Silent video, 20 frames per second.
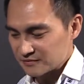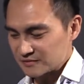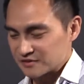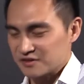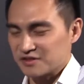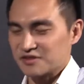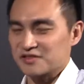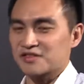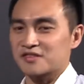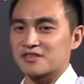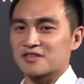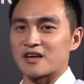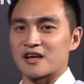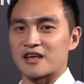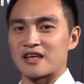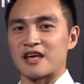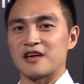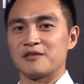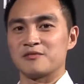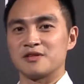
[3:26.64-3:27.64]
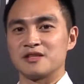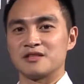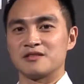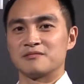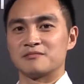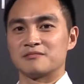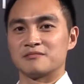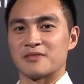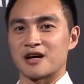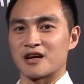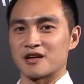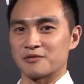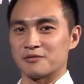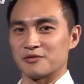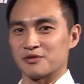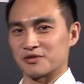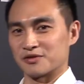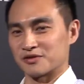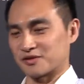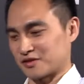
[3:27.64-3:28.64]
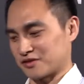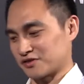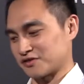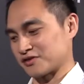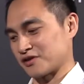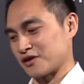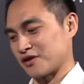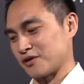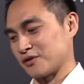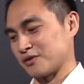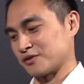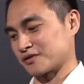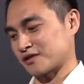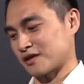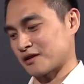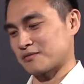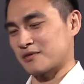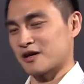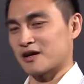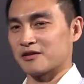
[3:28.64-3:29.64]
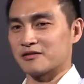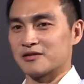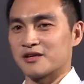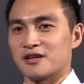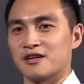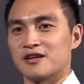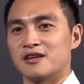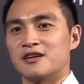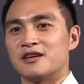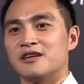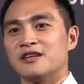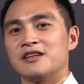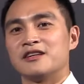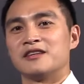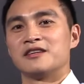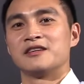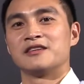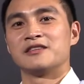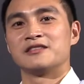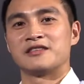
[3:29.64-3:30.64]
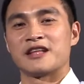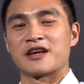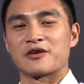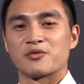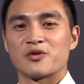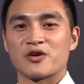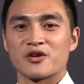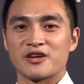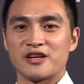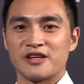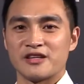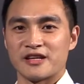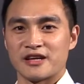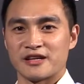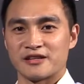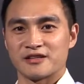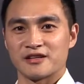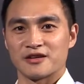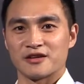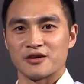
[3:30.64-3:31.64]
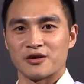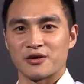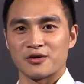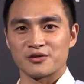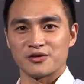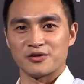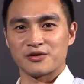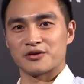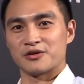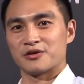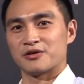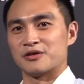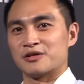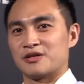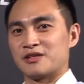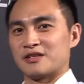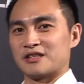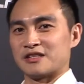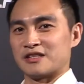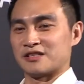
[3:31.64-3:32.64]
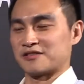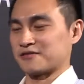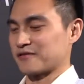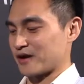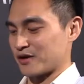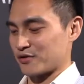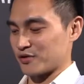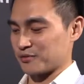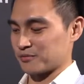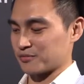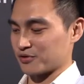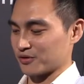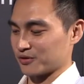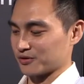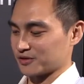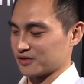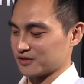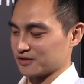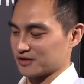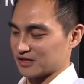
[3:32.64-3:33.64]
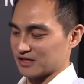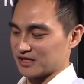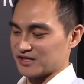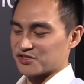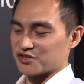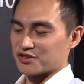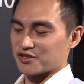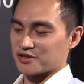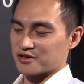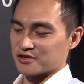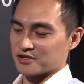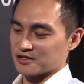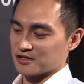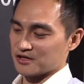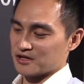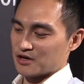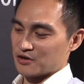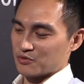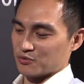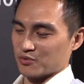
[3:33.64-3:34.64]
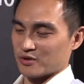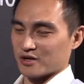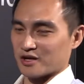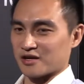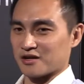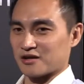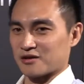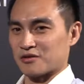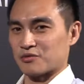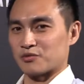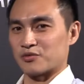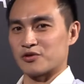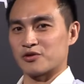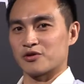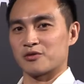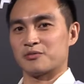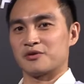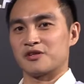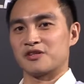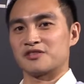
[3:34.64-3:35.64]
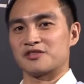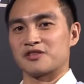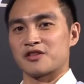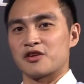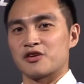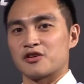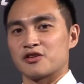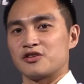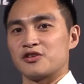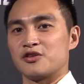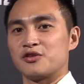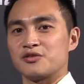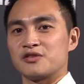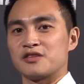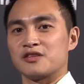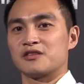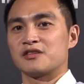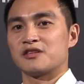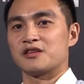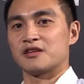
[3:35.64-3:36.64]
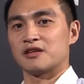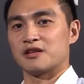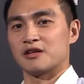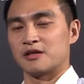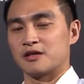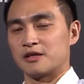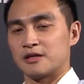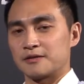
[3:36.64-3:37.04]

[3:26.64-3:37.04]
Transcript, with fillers: this is a gaming motherboard, so somehow the networking and the audio is very important. This year we are we will be still using the